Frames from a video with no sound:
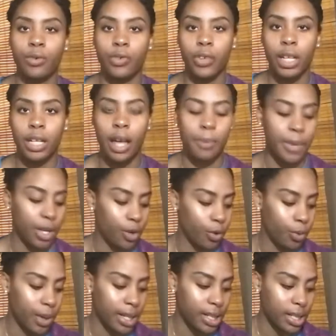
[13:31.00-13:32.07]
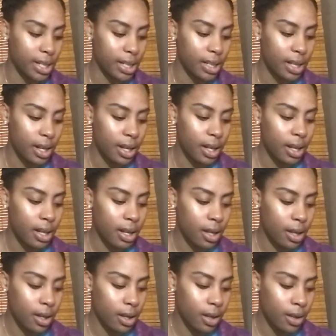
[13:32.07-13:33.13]
to and weren't talking about it.
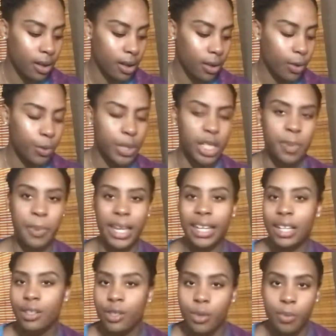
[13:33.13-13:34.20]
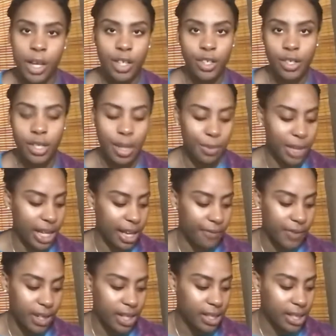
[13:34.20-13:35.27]
But I also feel like this could have been
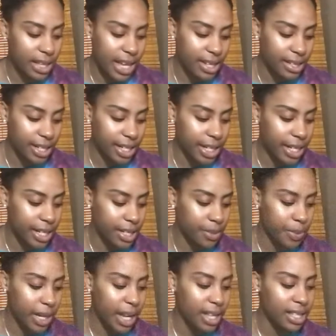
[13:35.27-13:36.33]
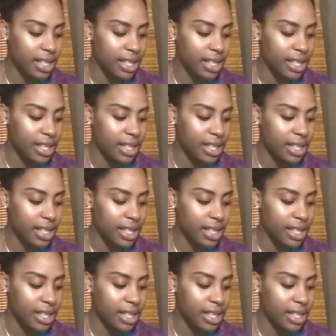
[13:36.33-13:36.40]
someone who was just being too greedy.